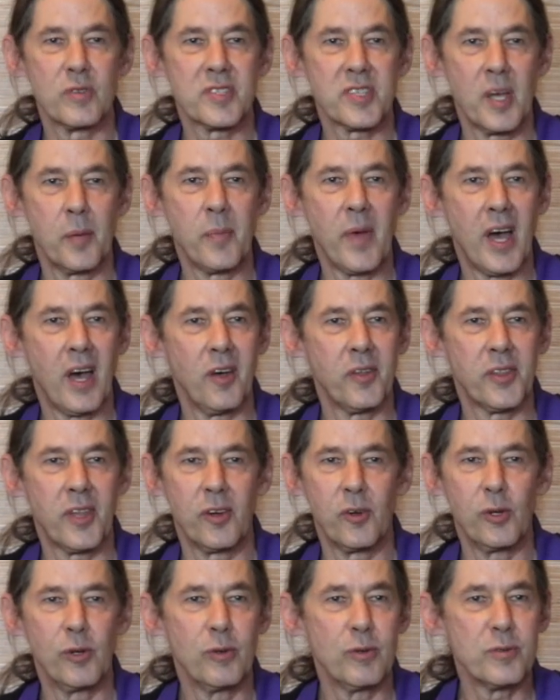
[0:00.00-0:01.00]
somehow
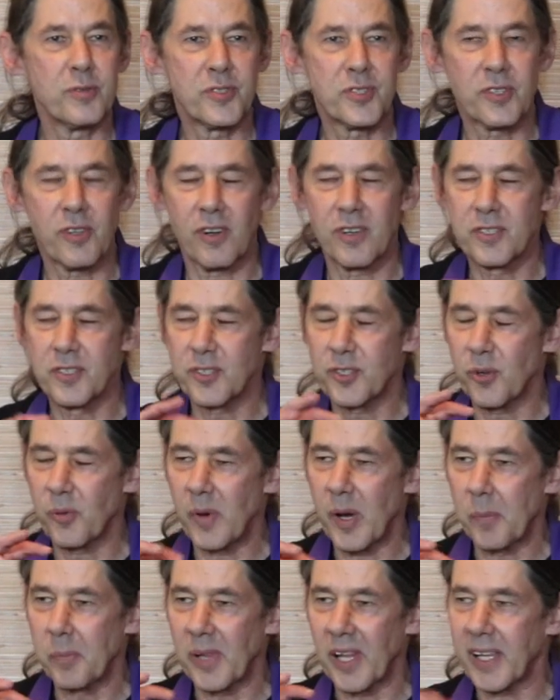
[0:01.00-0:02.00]
the ooze starts to
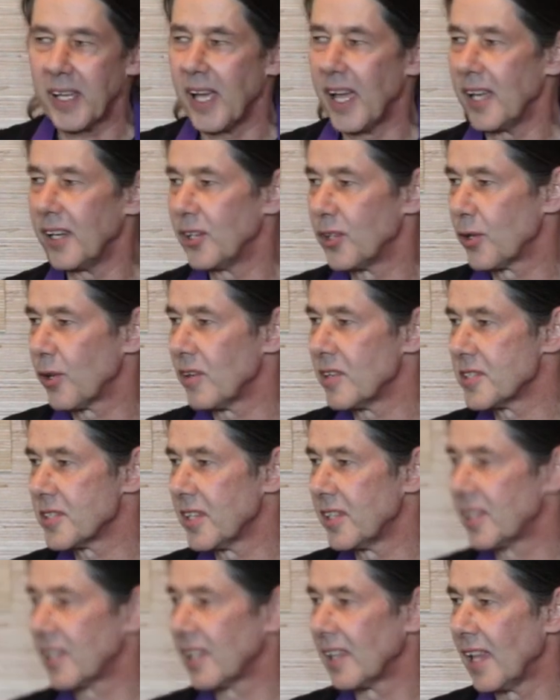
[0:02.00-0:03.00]
replicate and turns
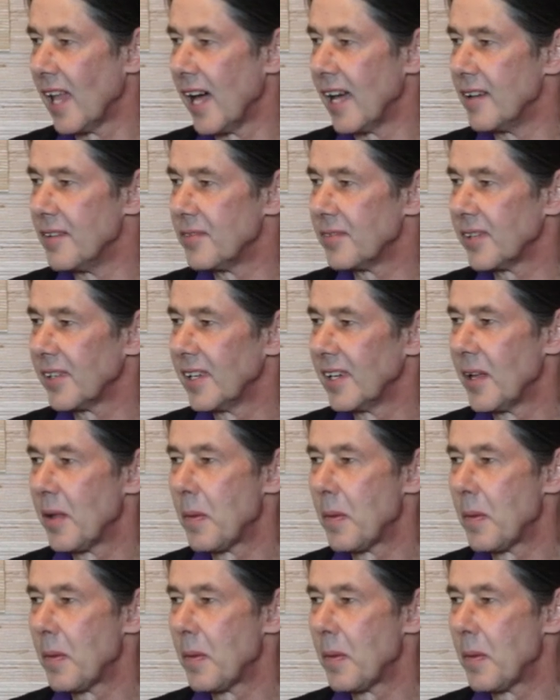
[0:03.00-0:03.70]
into life.